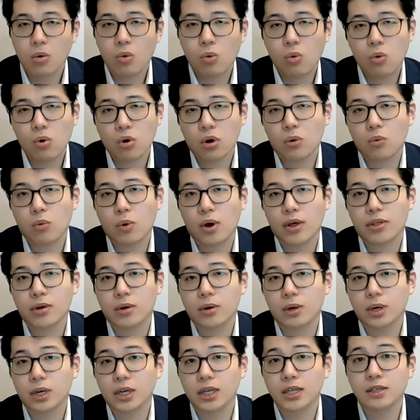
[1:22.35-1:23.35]
or
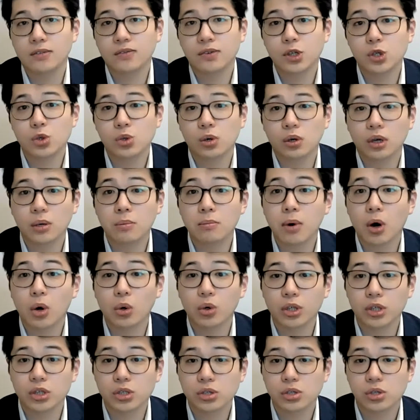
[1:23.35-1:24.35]
whether individual
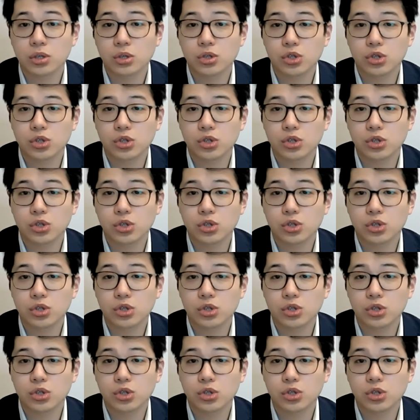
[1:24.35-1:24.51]
components